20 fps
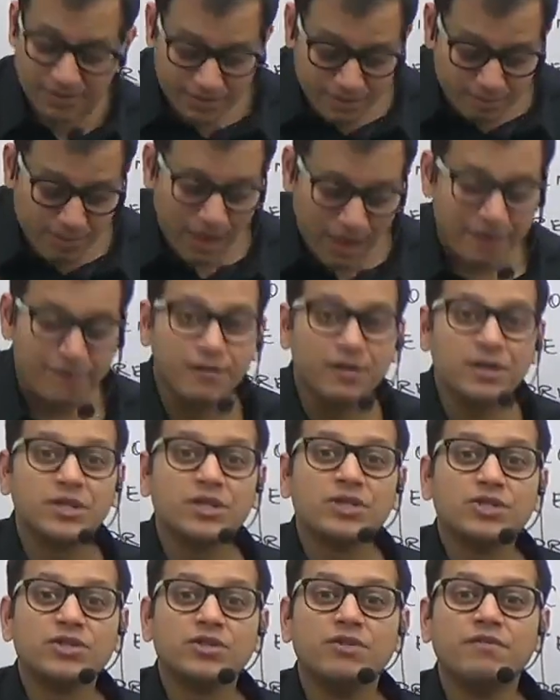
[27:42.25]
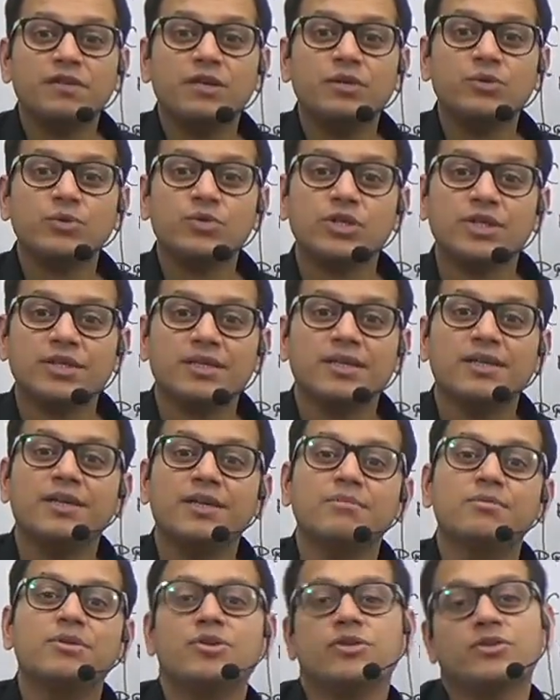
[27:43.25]
bifurcation of an ocean
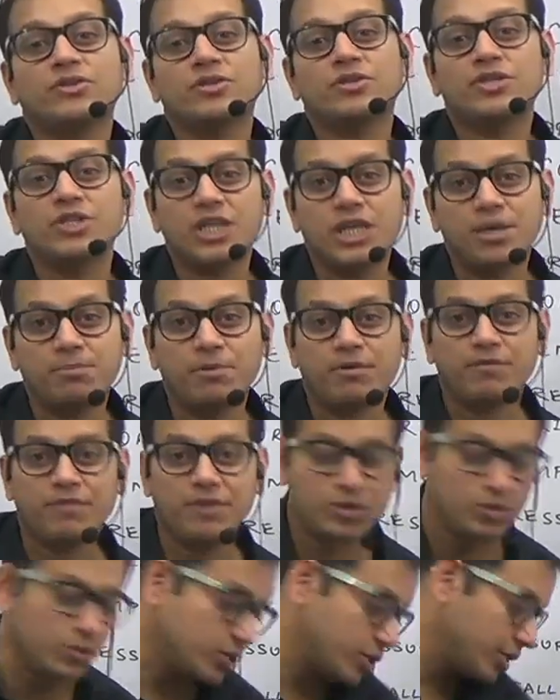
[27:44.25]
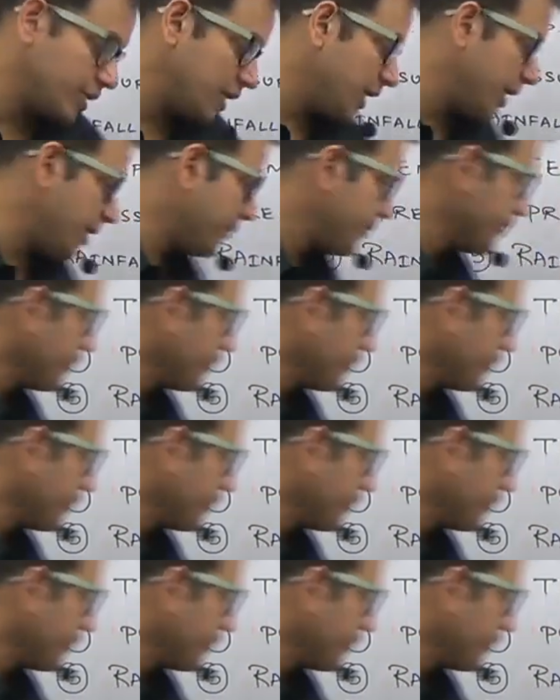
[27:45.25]
current? Because the shape of a coastline.